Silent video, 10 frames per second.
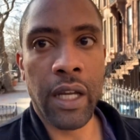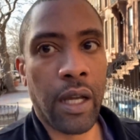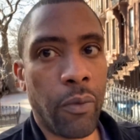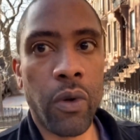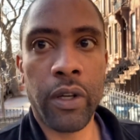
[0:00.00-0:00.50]

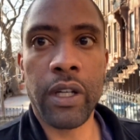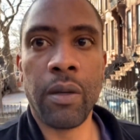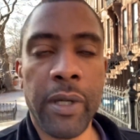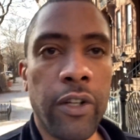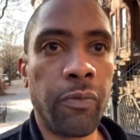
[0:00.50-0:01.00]
I'm going to
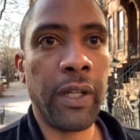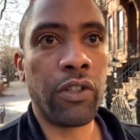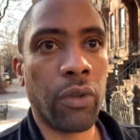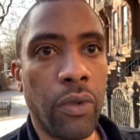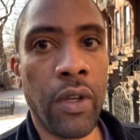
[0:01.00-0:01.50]
come here and speak
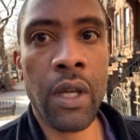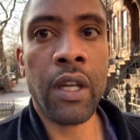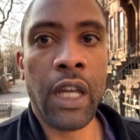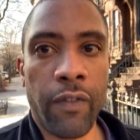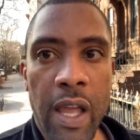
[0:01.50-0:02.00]
truth,
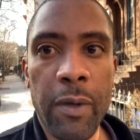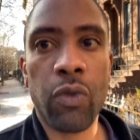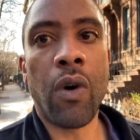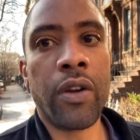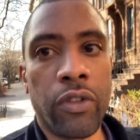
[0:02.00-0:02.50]
if that means
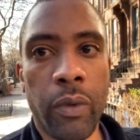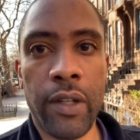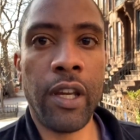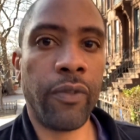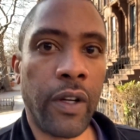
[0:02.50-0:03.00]
walking through
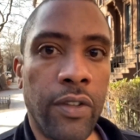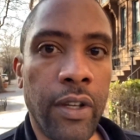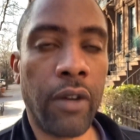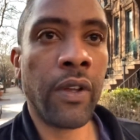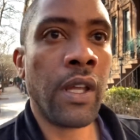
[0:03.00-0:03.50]
Antifa
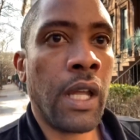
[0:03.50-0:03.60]
itself.